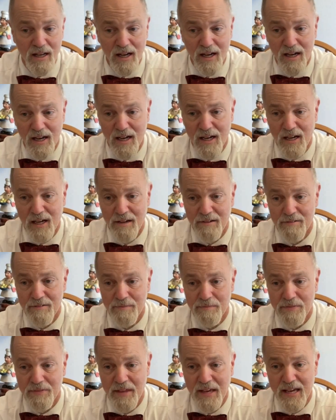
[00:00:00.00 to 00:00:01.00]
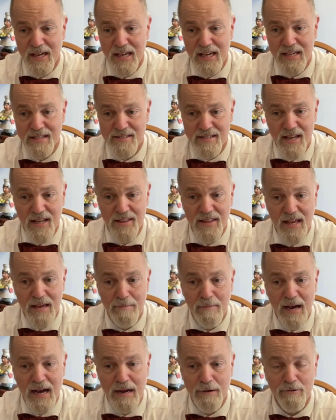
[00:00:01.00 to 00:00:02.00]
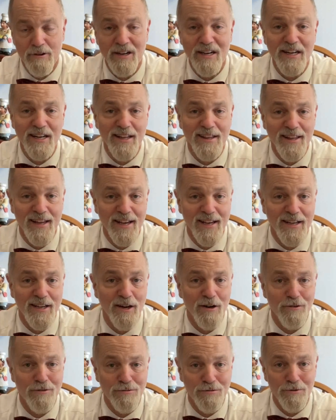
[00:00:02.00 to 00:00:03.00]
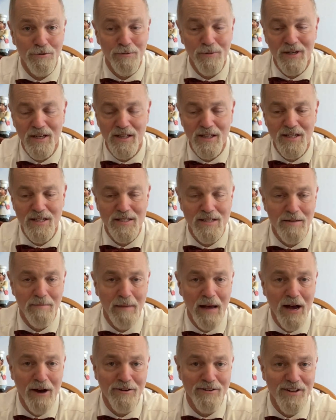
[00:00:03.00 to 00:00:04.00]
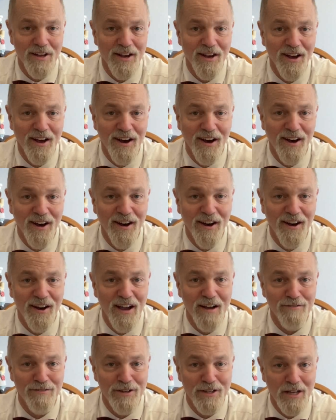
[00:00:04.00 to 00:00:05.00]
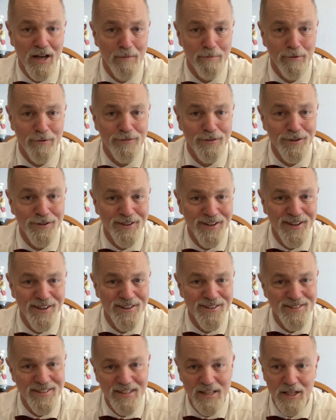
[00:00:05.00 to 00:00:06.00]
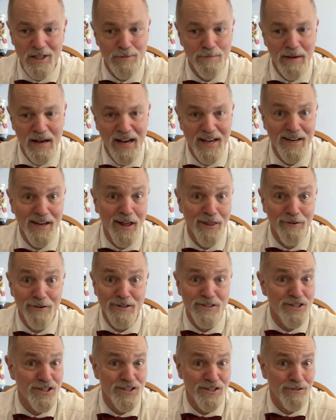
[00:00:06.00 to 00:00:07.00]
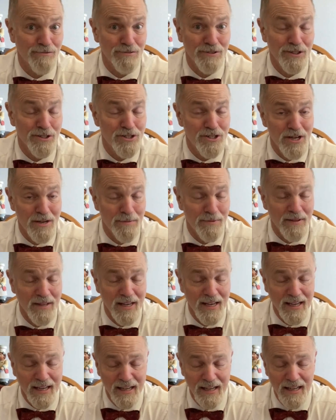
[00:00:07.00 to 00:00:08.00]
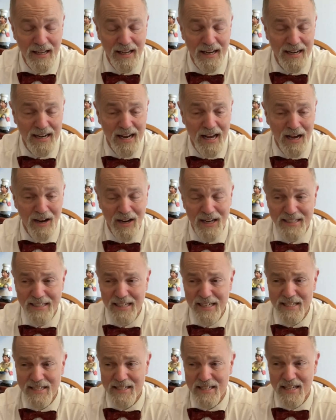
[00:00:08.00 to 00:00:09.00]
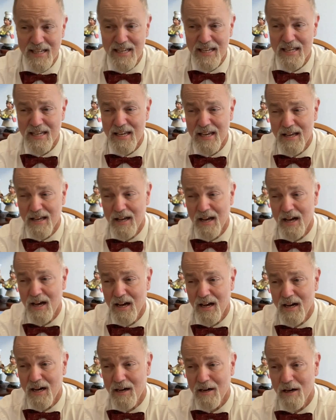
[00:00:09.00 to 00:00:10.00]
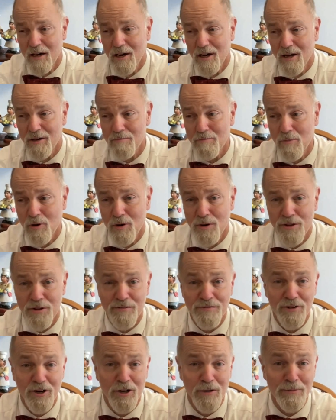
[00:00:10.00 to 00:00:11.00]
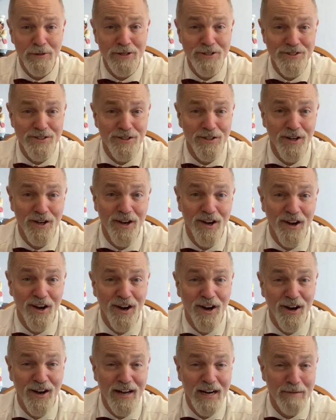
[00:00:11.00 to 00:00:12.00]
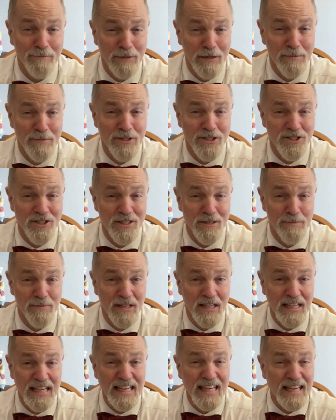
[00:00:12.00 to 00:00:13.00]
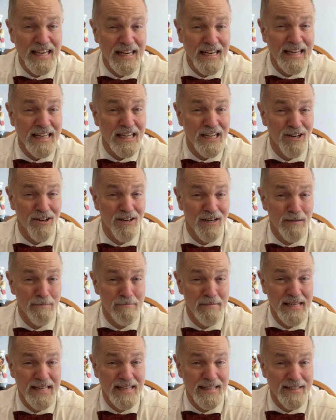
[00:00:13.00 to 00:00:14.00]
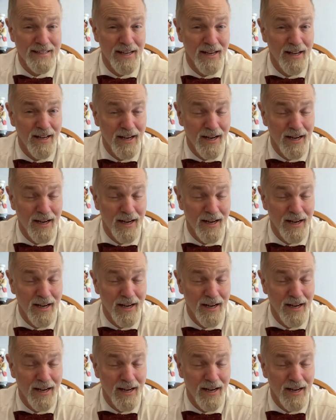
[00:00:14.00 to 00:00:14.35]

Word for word: Uh, they said they buy one and they go through one of these about uh, every couple few years and they just buy another. It's just a real cheap thing. Now I did see uh, on More Than Farmers, uh, and I'm going to mention them again here in a minute.